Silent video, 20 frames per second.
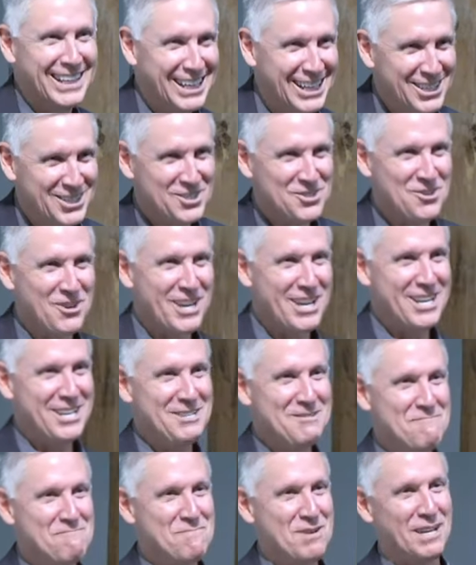
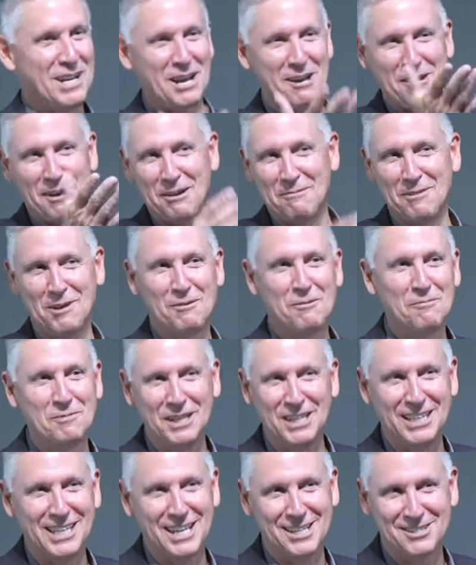train, but I, I hope
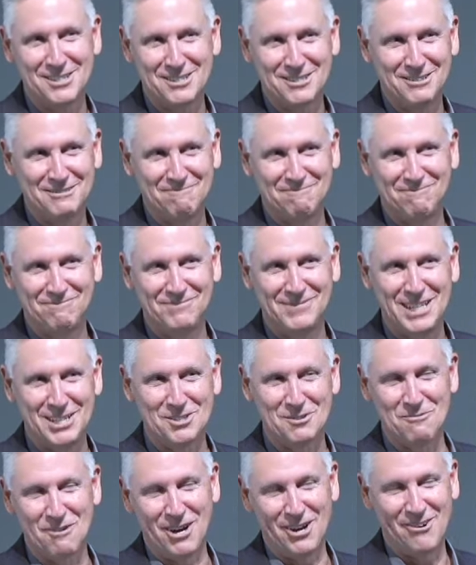it gets to, gets
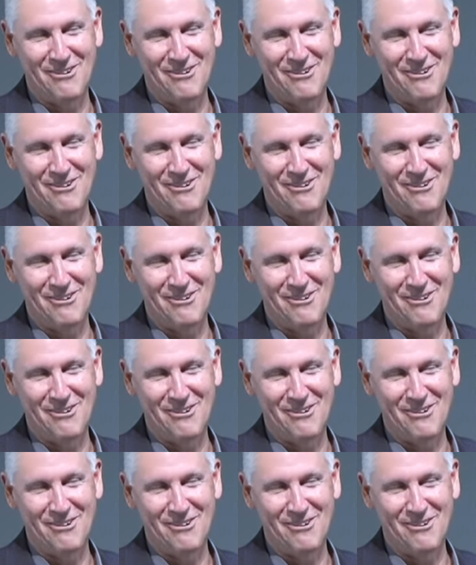to where you're